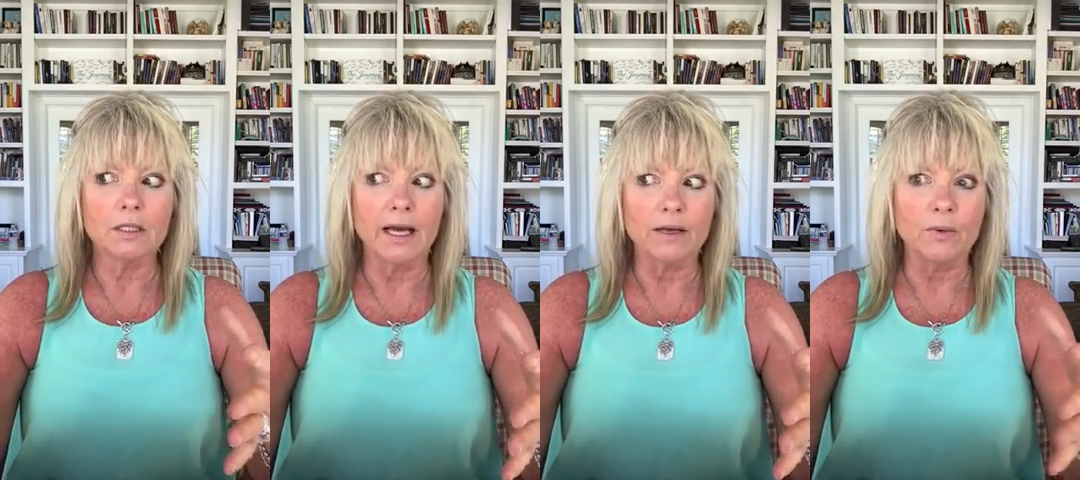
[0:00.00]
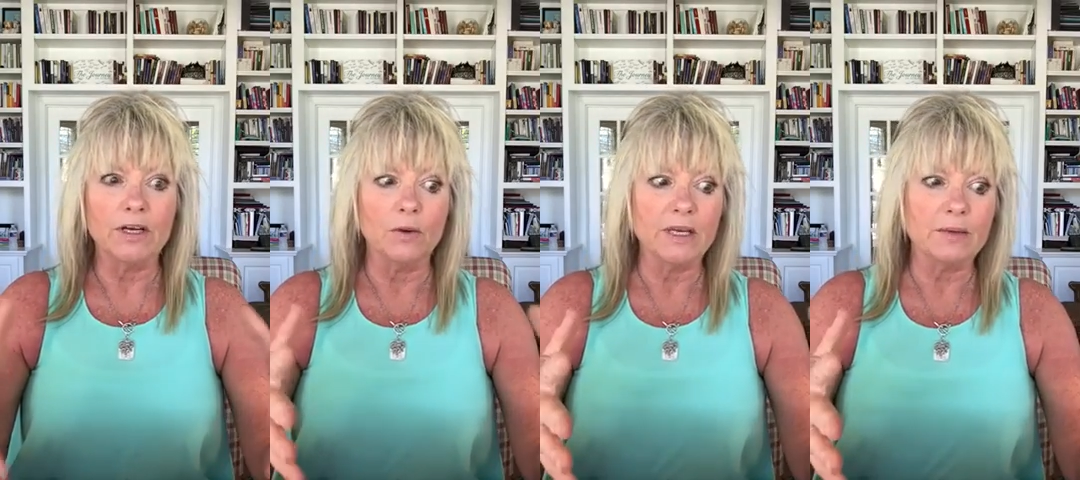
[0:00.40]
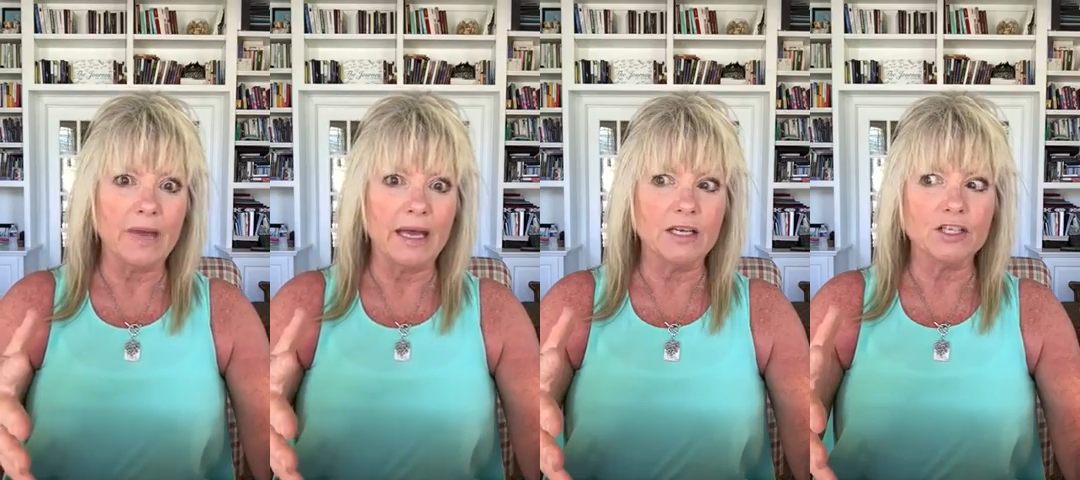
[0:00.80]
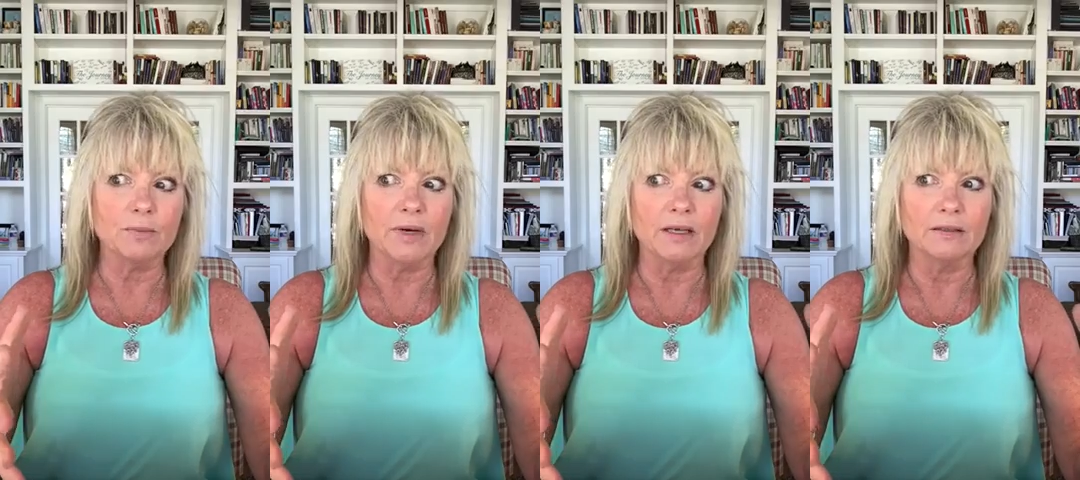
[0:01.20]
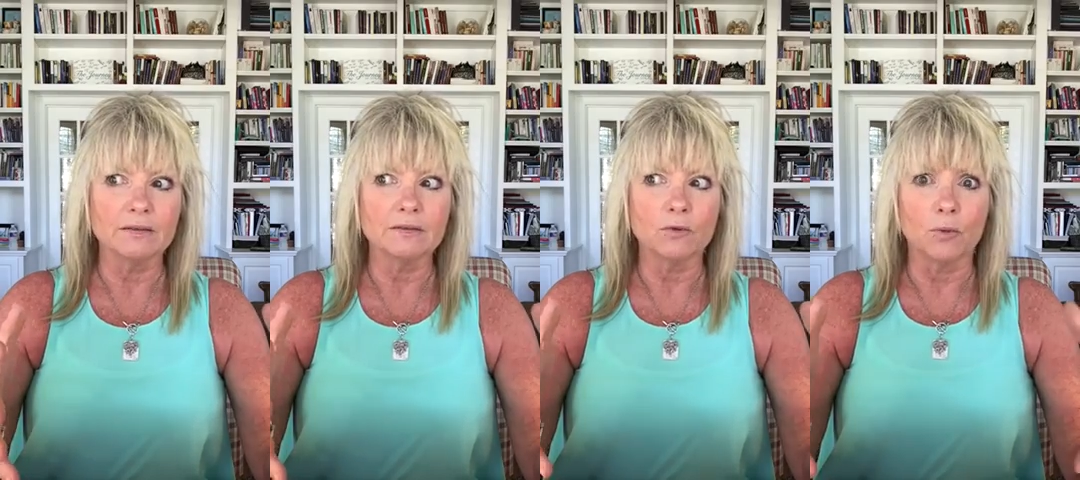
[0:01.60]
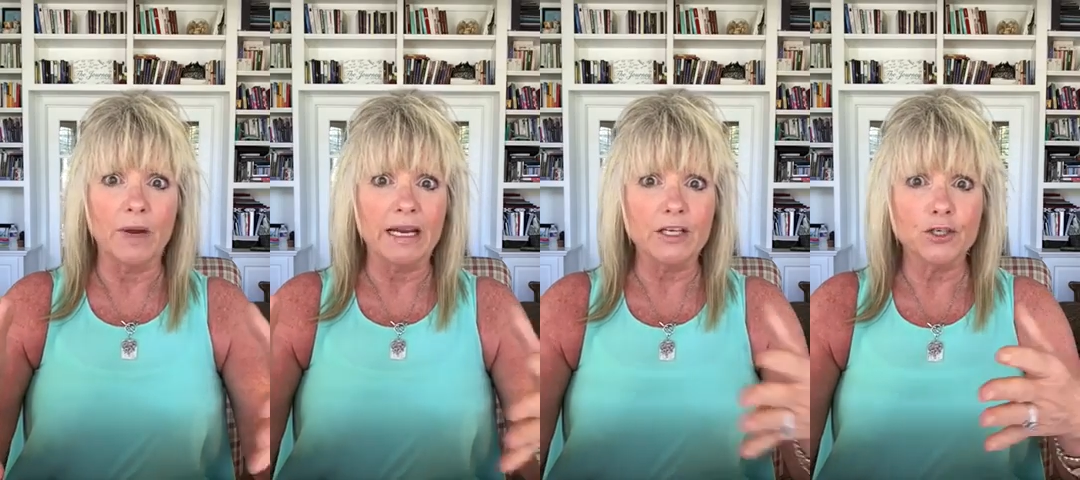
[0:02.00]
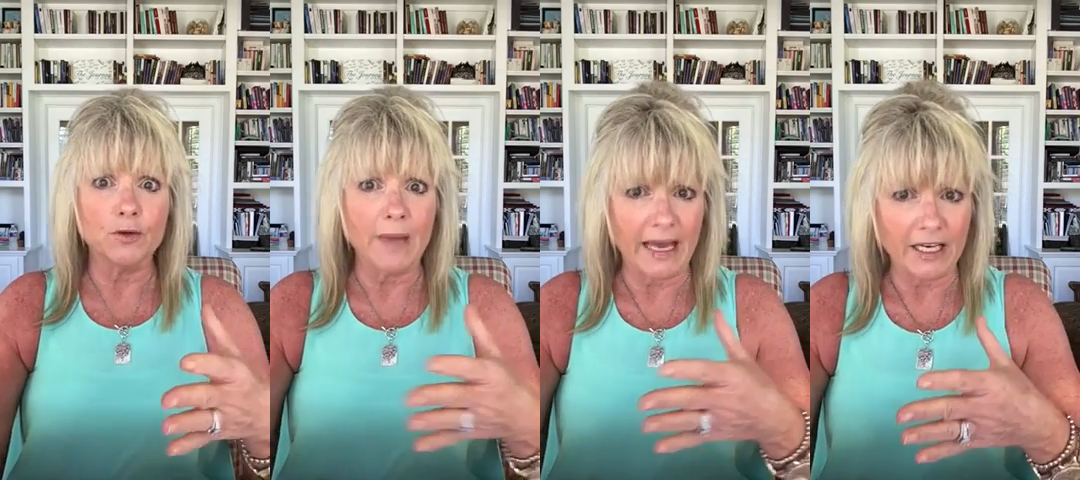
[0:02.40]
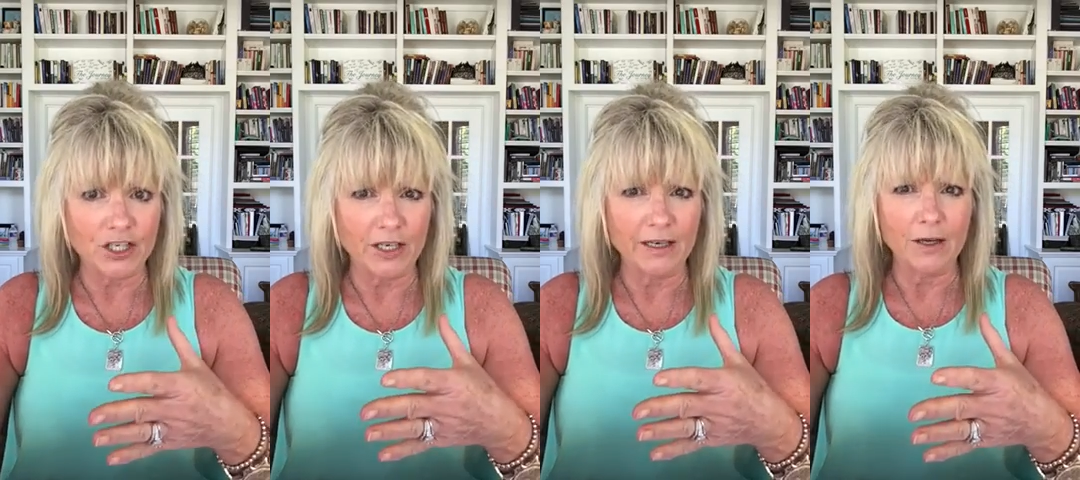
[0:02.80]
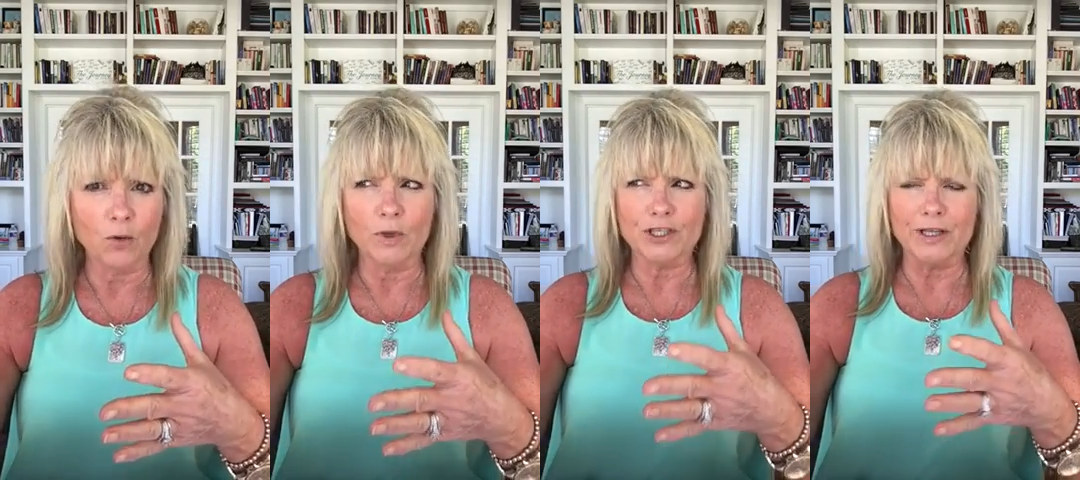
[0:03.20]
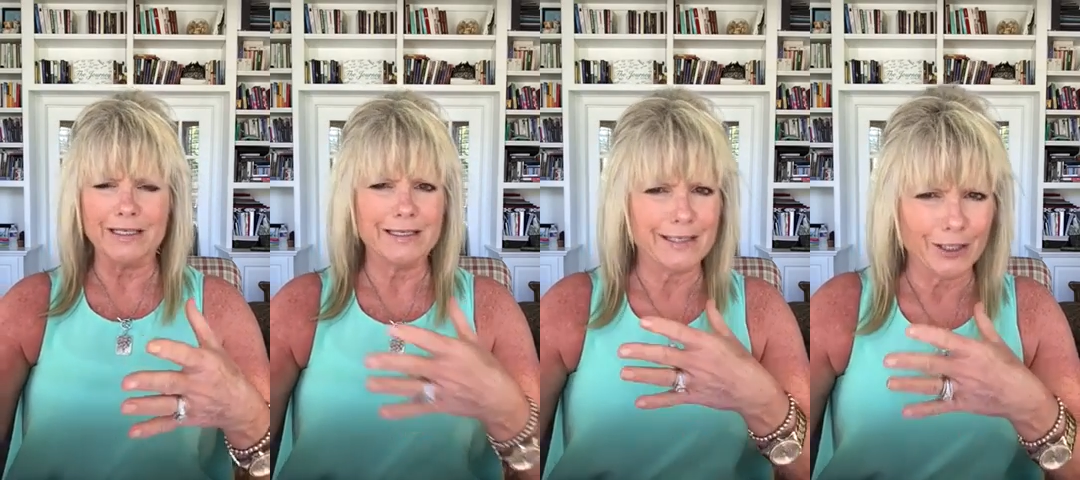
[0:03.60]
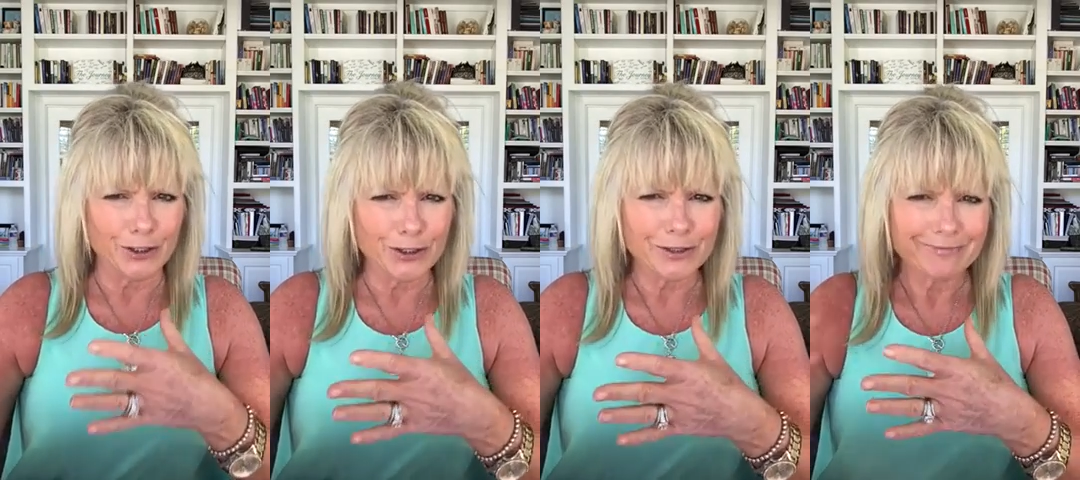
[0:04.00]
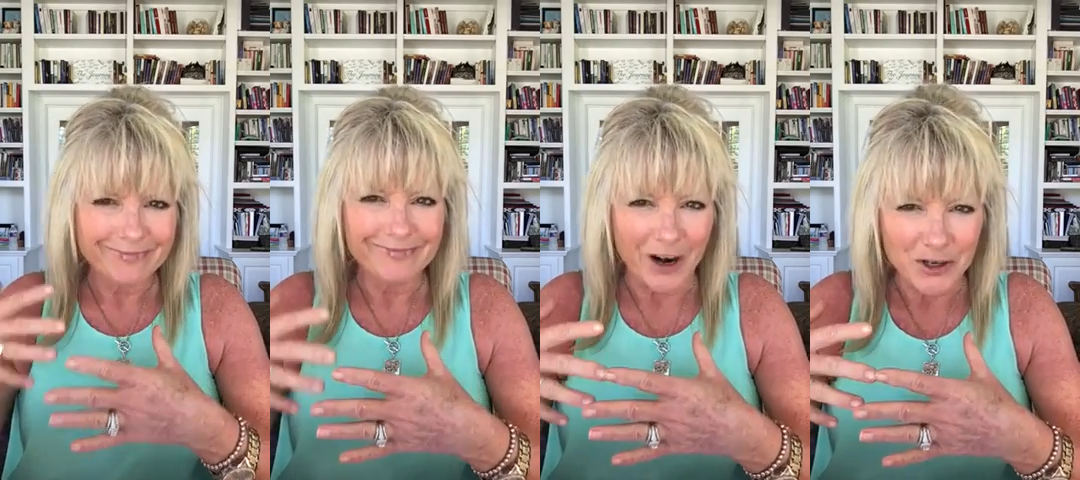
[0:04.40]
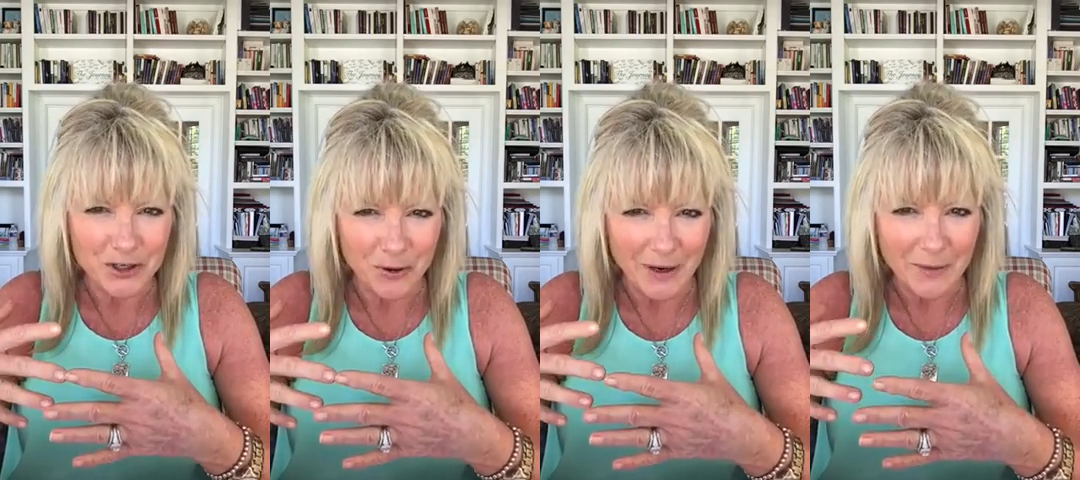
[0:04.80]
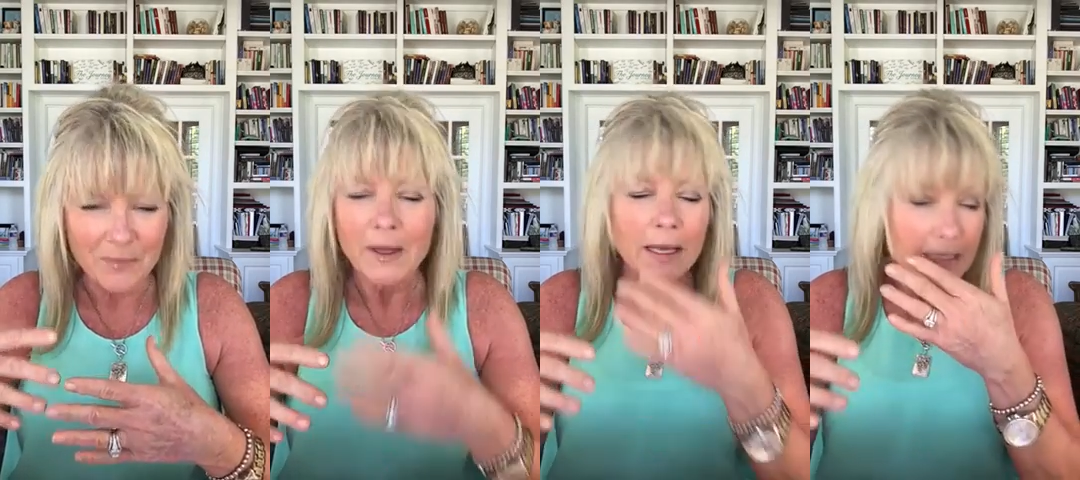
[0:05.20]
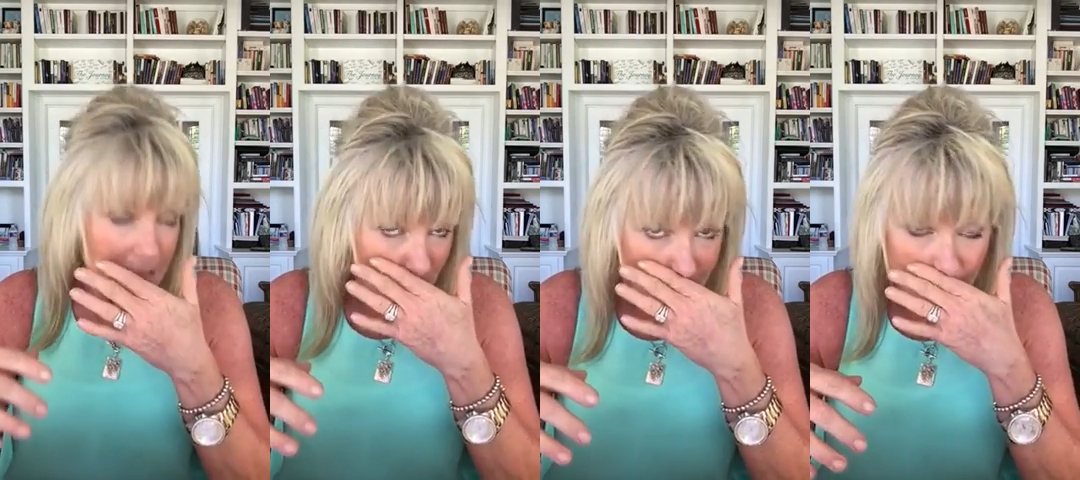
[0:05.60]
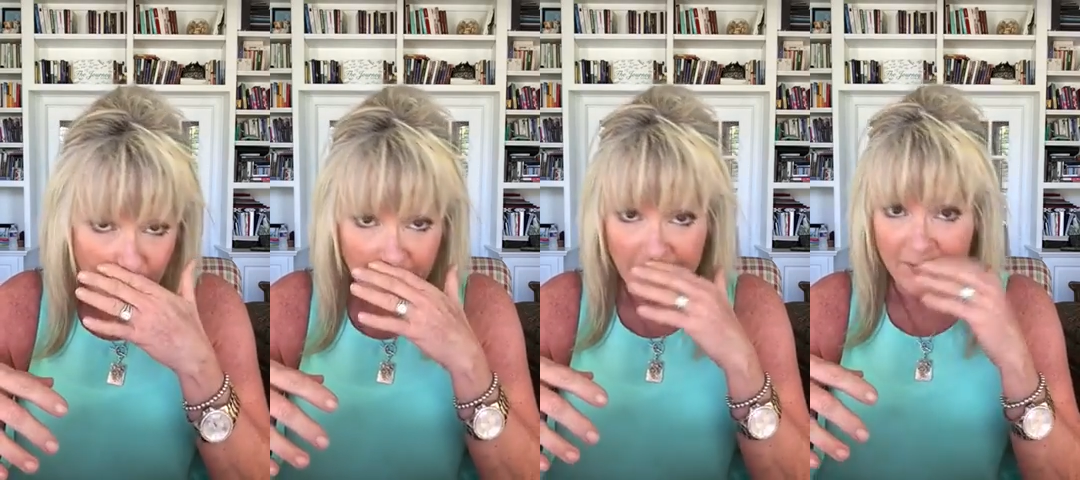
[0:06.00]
like, we know we can manage it, but we're ready to manage it, which then steals our joy. Some people